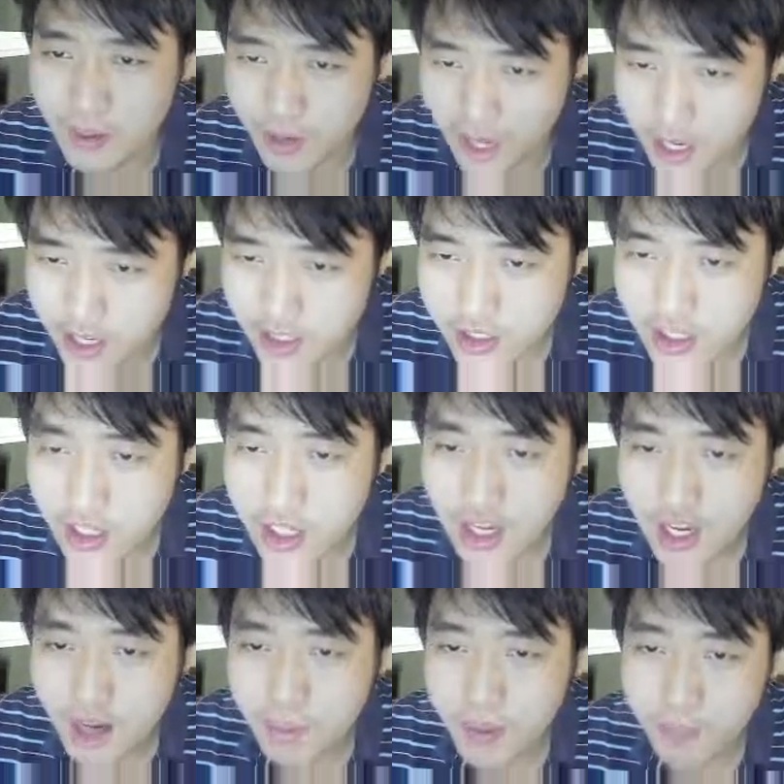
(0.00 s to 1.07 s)
range.
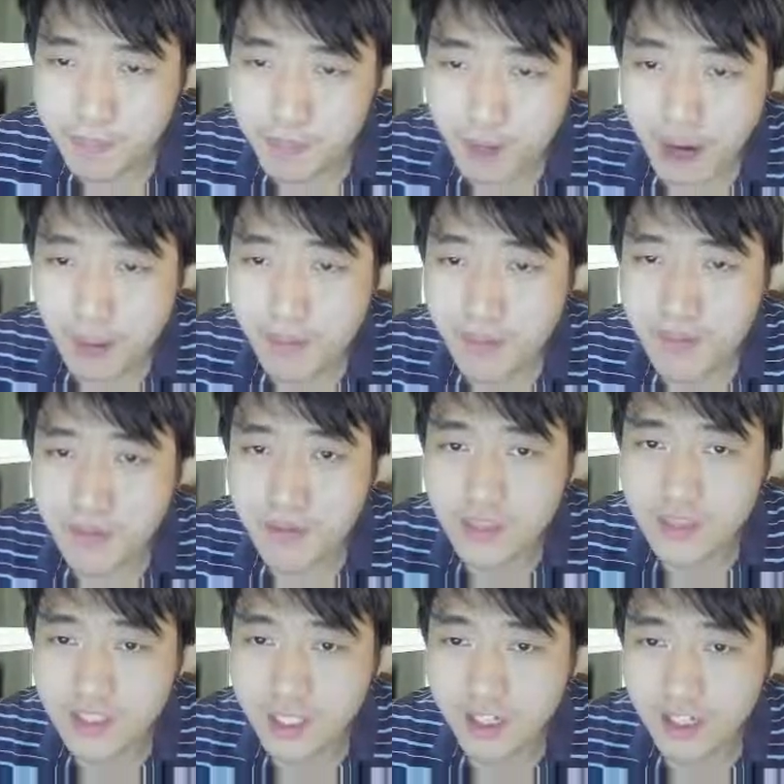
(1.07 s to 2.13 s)
But a problem
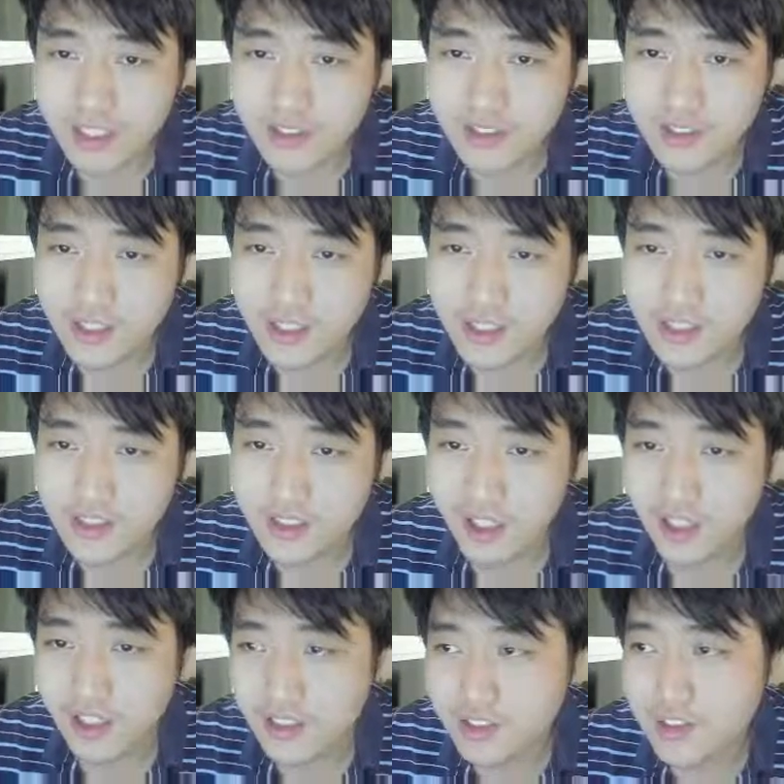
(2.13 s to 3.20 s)
with LAC is
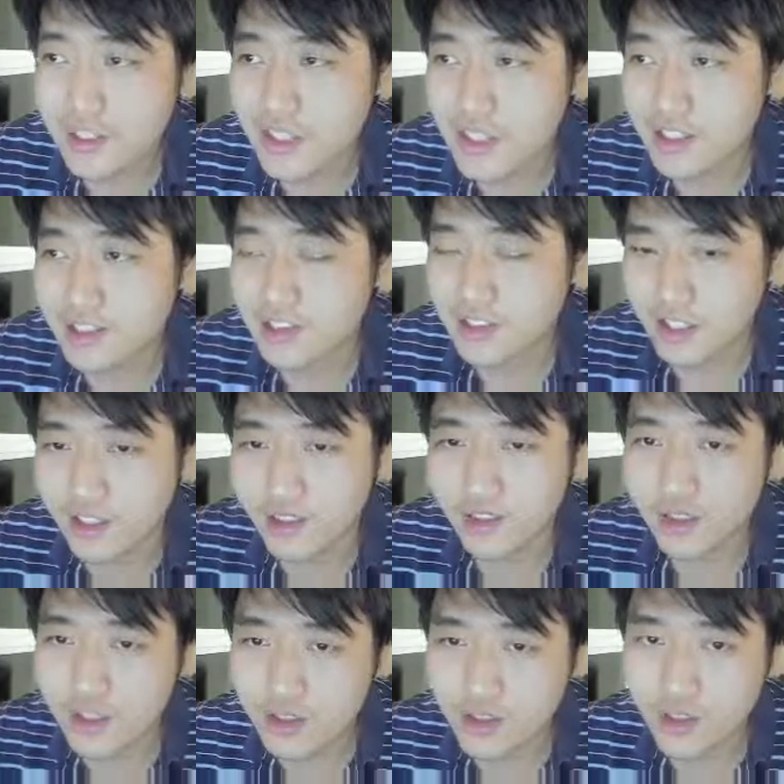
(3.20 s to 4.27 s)
LAC is
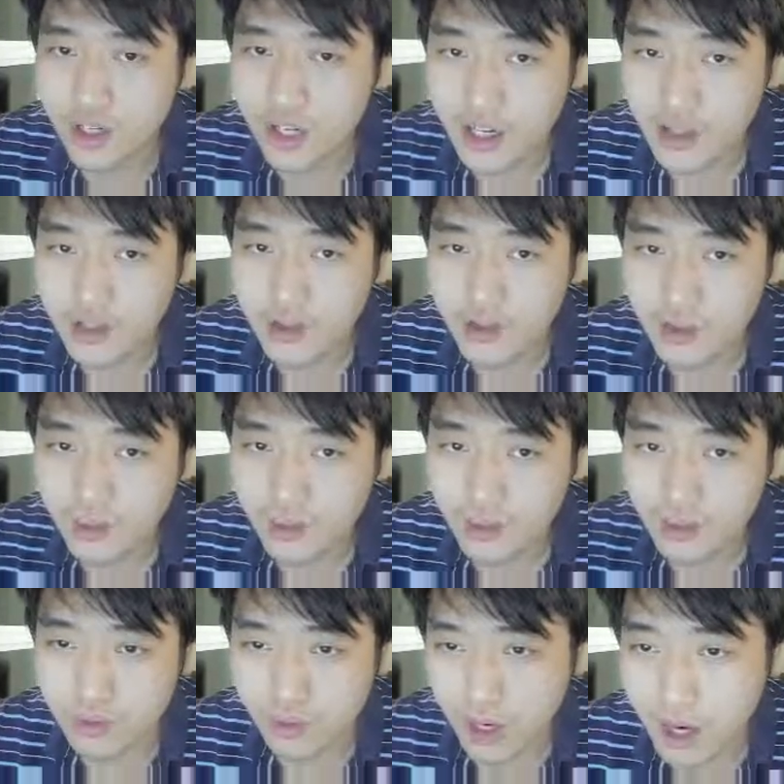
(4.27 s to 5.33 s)
literally trying to
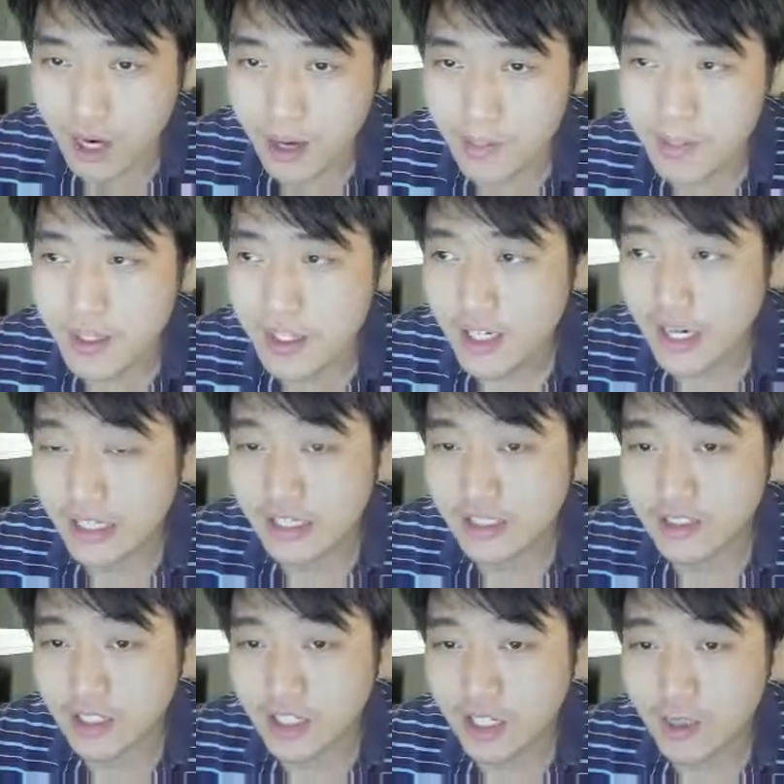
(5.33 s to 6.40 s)
rob
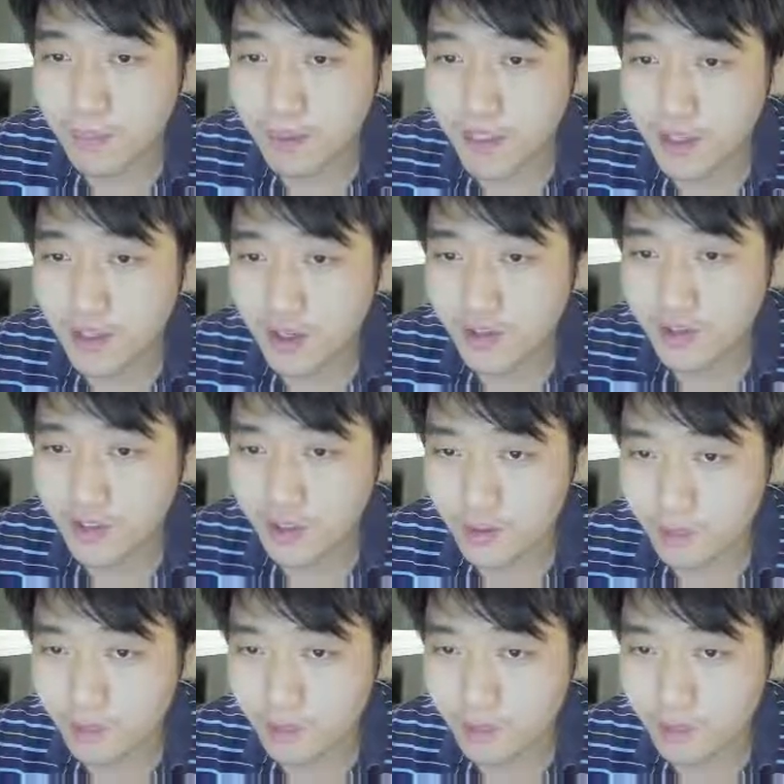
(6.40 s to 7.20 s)
another company of their